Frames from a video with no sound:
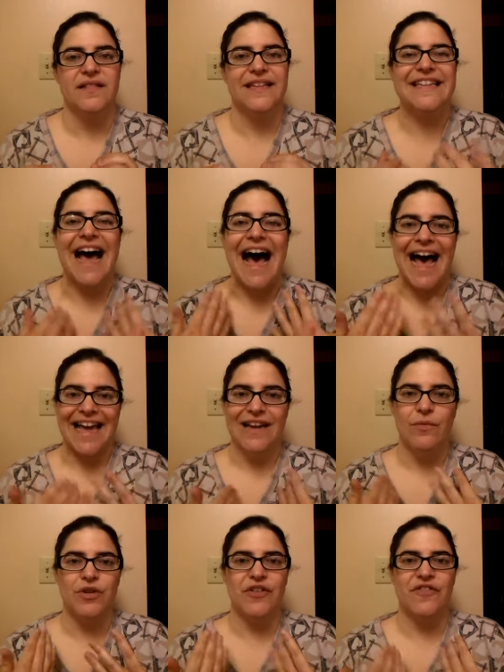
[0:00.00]
dye,
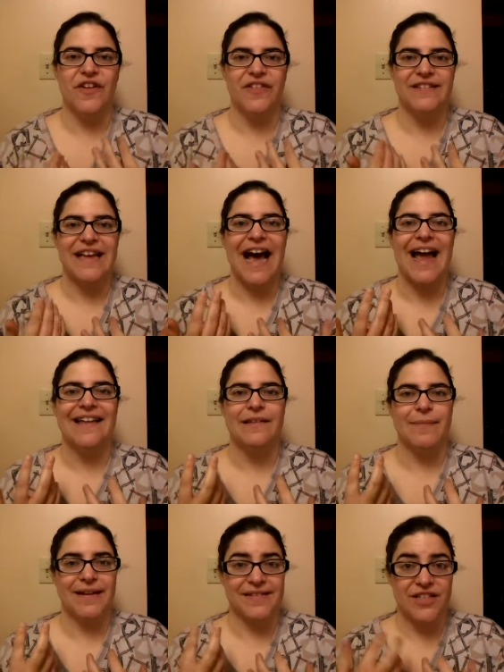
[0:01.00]
when you feel the dye and the
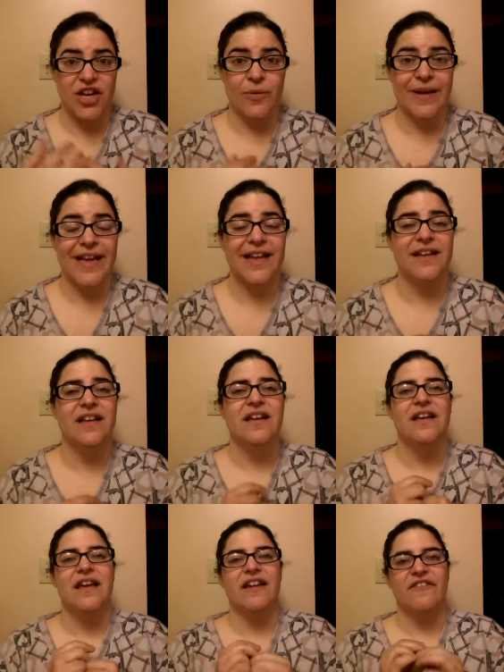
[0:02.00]
medicine going in,
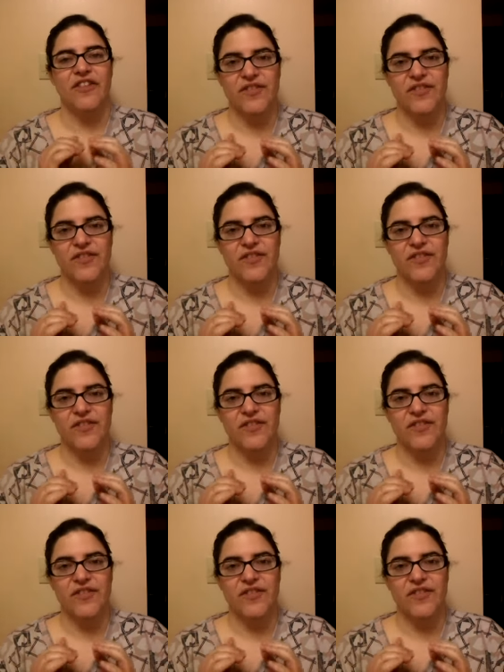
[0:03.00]
it feels